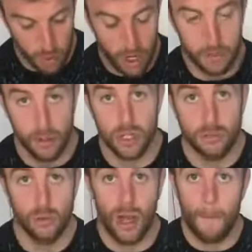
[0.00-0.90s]
as
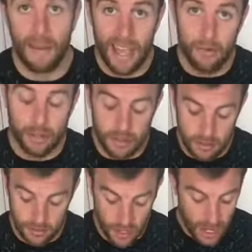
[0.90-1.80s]
possible, and
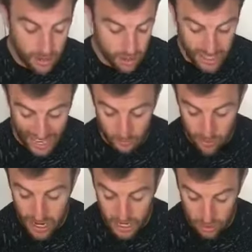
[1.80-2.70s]
parents, just get a
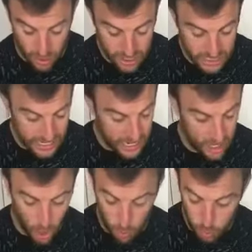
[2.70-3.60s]
really good
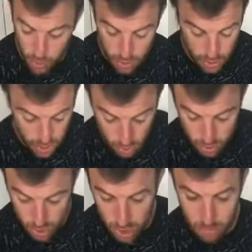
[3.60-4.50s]
idea of what your
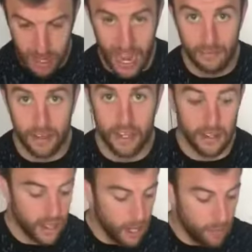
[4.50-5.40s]
children should be
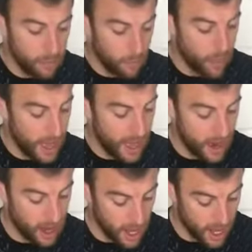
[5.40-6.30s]
having for
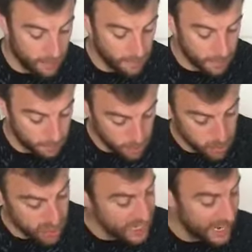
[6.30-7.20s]
their
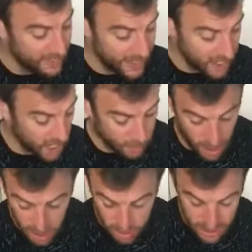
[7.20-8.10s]
protein and their
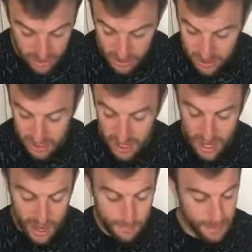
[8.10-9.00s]
carbohydrates,
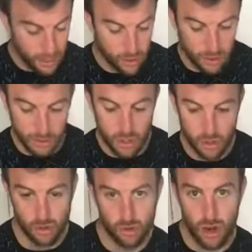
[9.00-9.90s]
and make sure that we
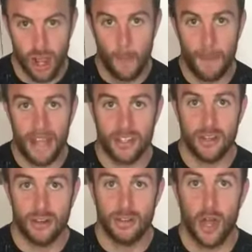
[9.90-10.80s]
try our best
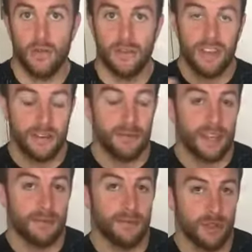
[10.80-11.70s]
not to overfeed and
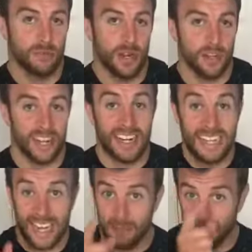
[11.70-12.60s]
give them much,
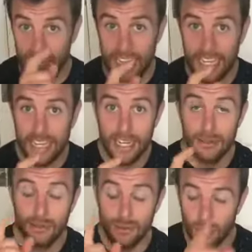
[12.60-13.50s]
and definitely
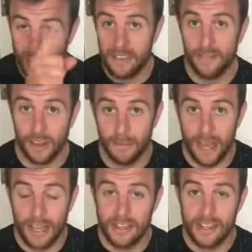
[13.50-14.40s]
do not give them
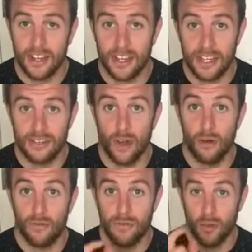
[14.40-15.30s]
a size
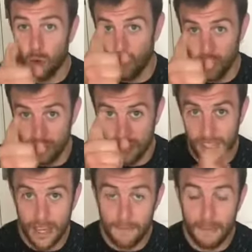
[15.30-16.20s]
of yours.
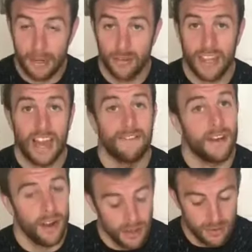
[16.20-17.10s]
Make sure they have
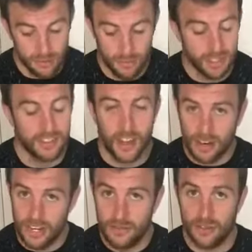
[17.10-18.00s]
their own, because they're
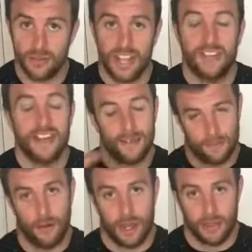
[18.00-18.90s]
individuals and they're
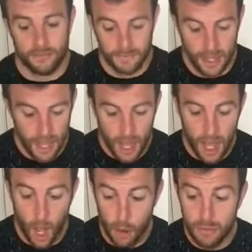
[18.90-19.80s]
growing.
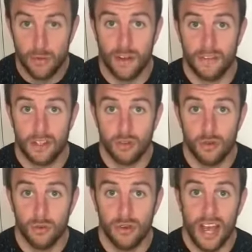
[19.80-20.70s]
Hope you found this
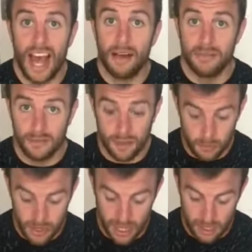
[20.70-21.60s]
useful. Have some
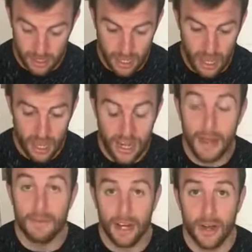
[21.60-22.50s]
fun with it.
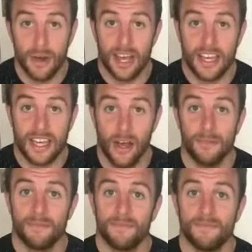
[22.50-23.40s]
Let me know how you get on.